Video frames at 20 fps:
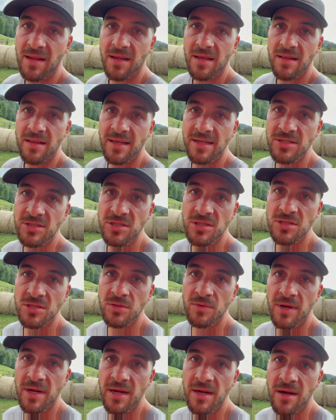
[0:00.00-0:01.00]
that's just the
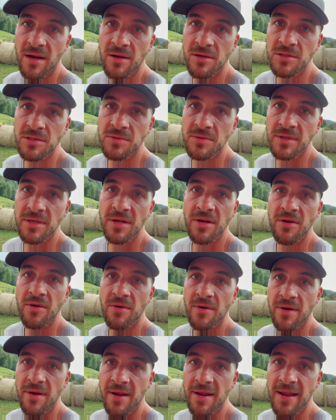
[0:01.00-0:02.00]
way it goes when
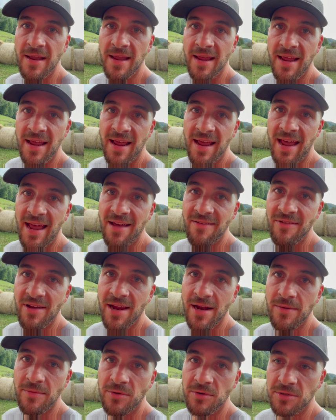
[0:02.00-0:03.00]
you have
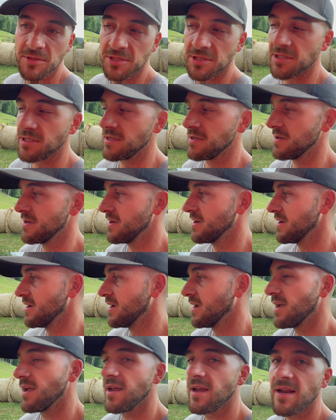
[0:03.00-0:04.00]
animals
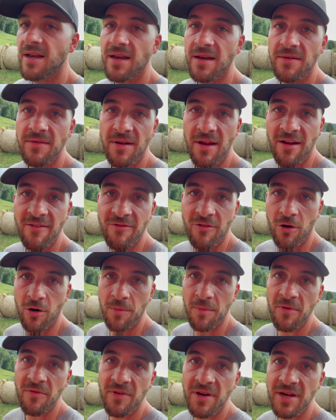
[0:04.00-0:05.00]
and a
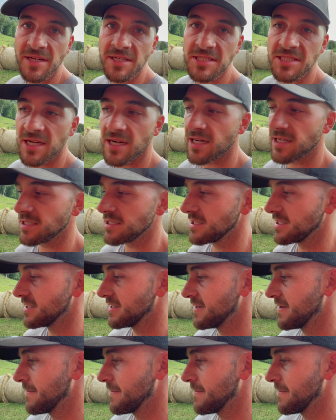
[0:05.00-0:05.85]
farm of any size.